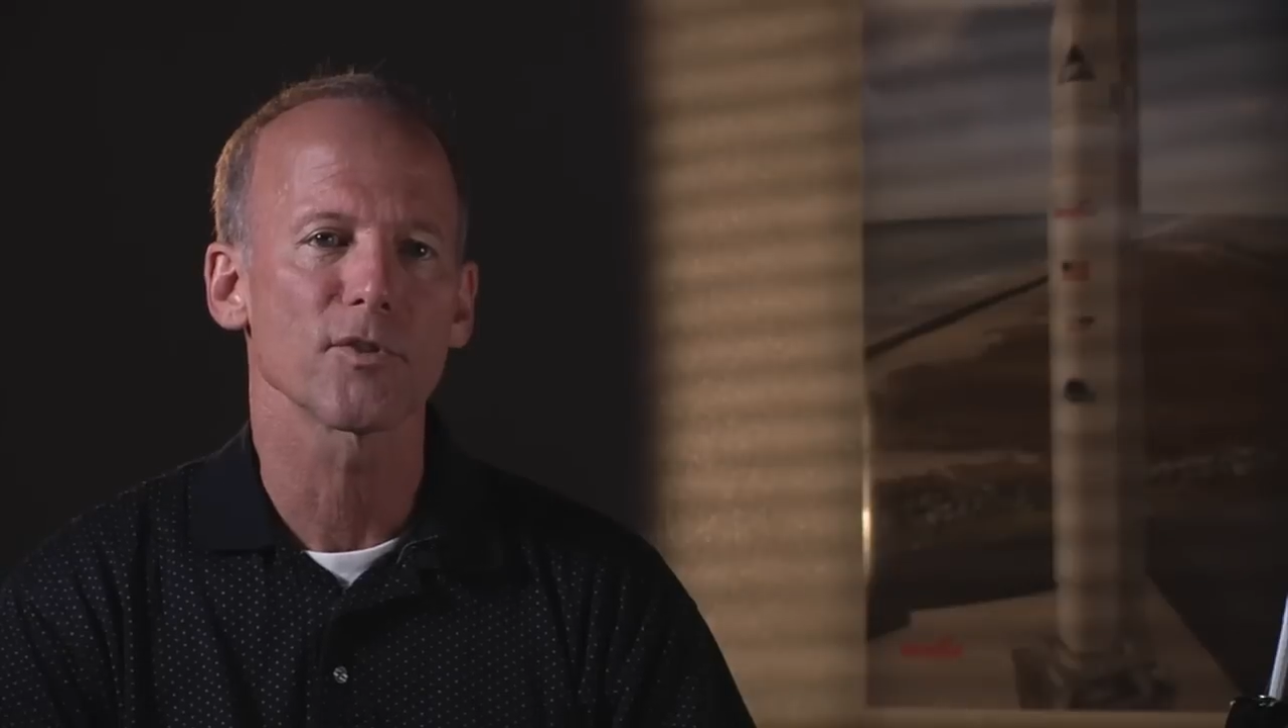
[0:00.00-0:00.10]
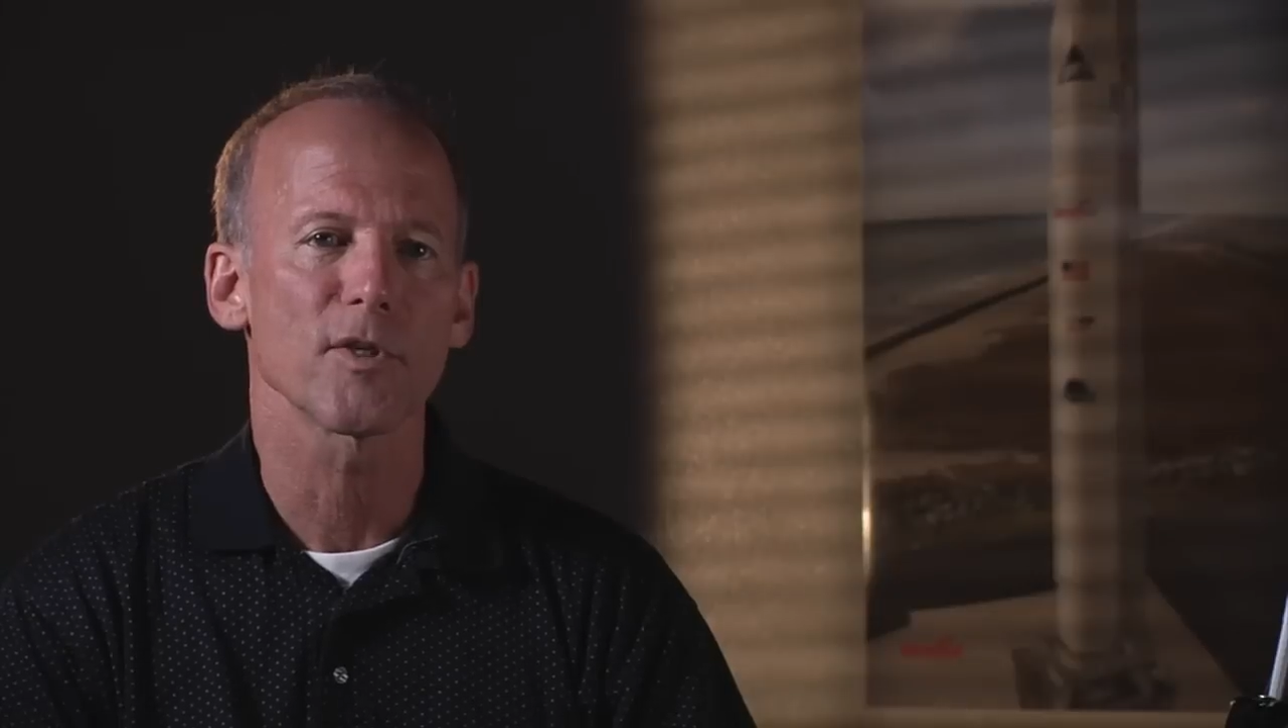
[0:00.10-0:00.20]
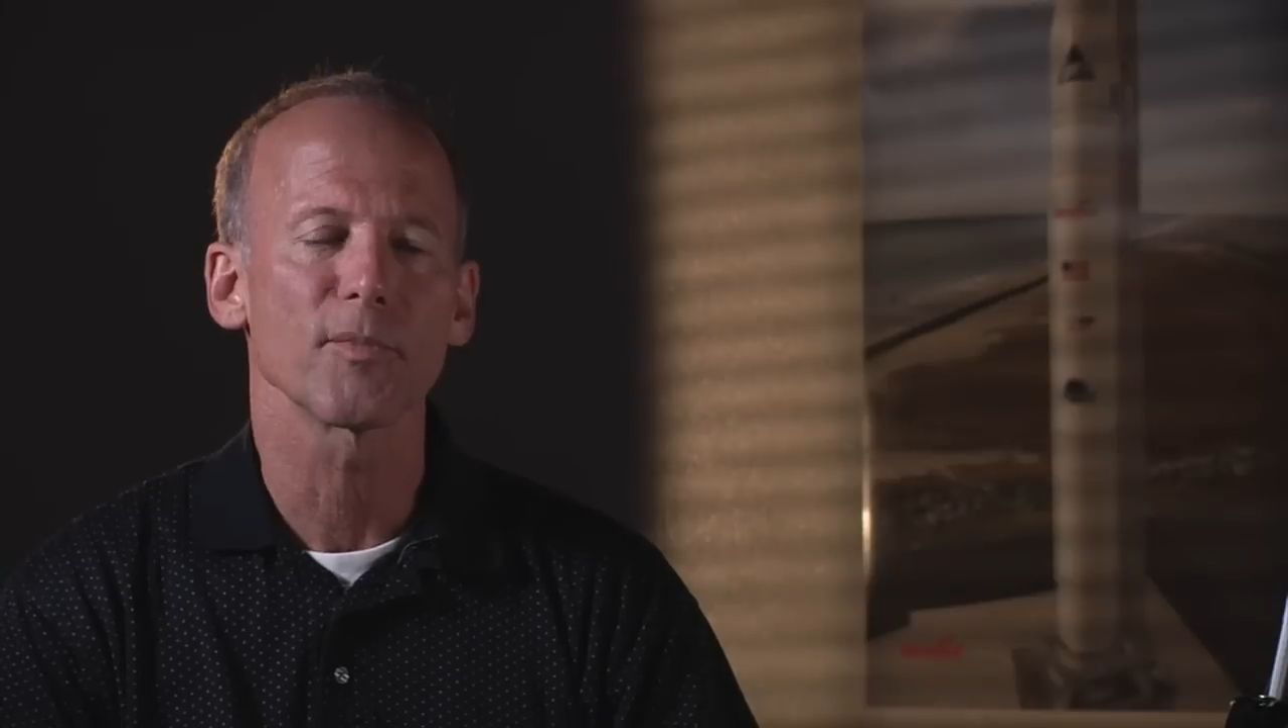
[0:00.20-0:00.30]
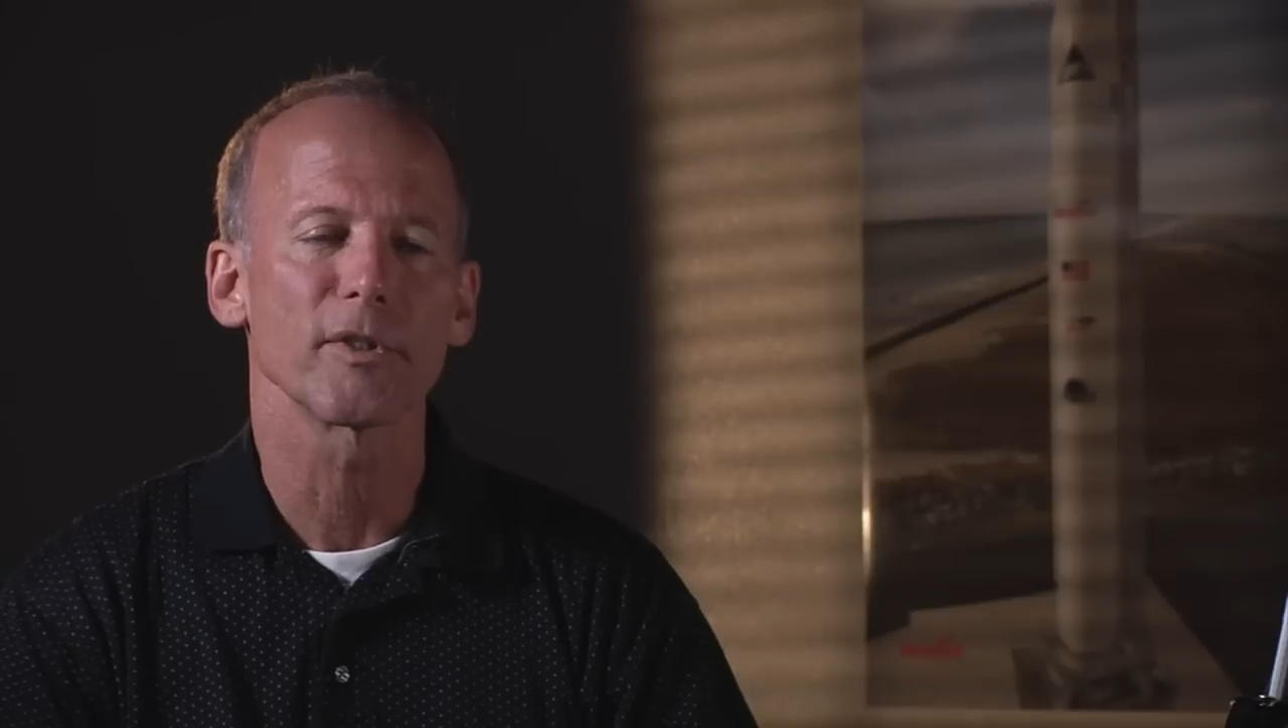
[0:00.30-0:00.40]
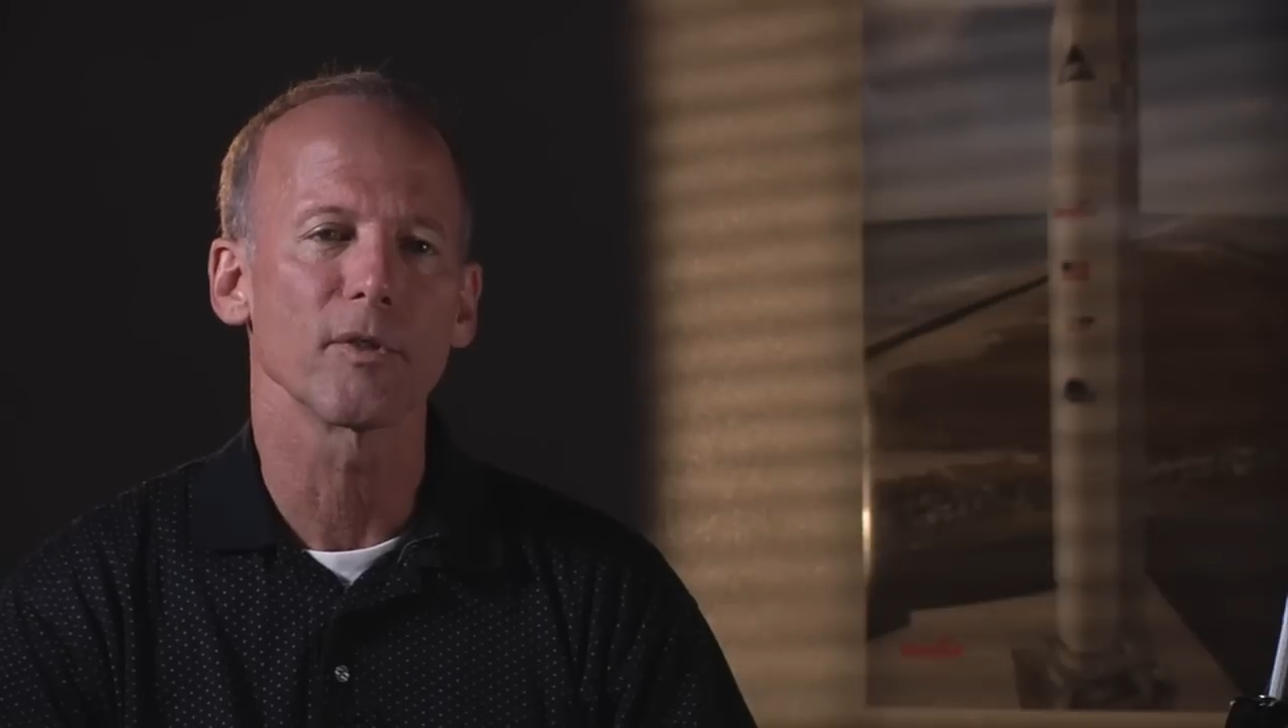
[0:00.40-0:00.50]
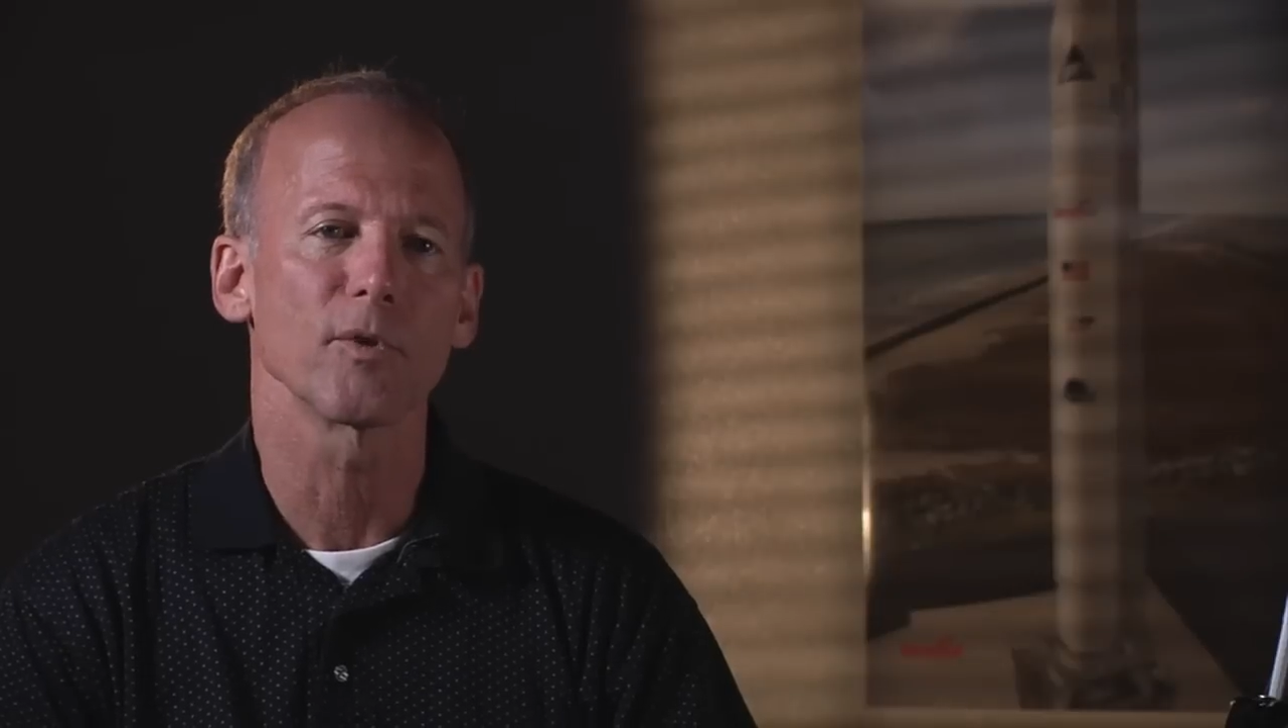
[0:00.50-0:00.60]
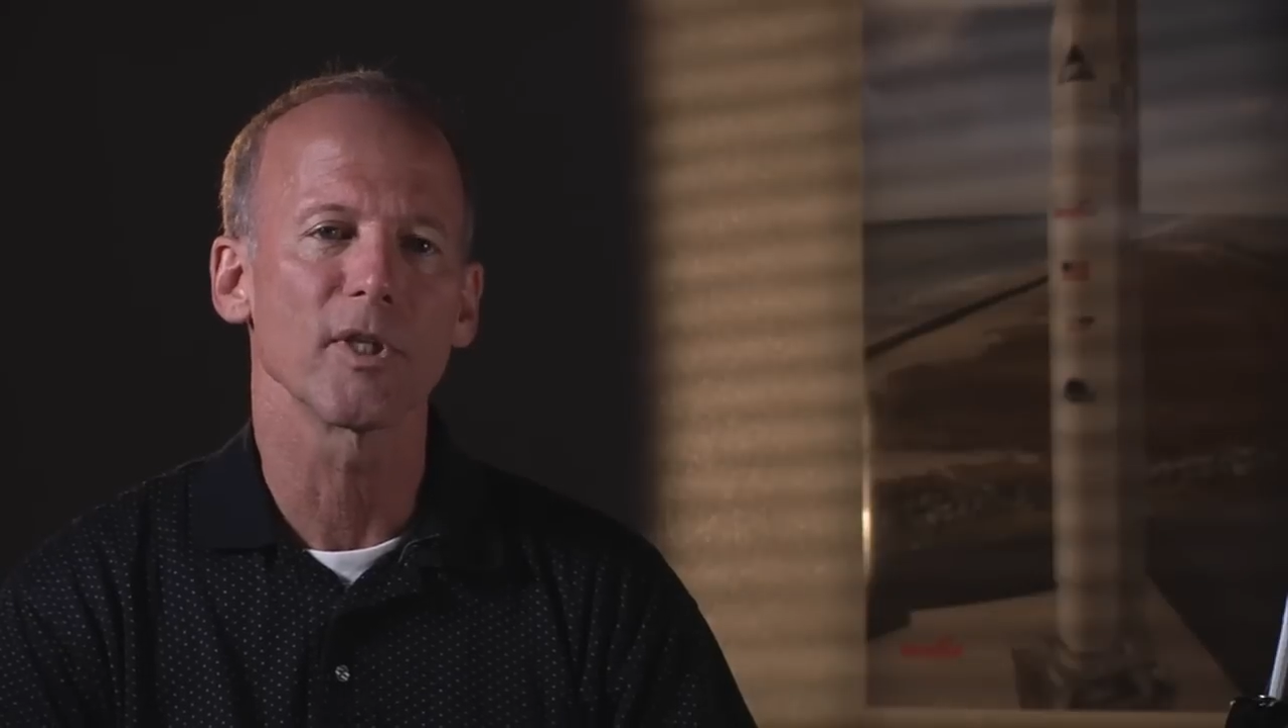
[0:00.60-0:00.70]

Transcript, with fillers: something that would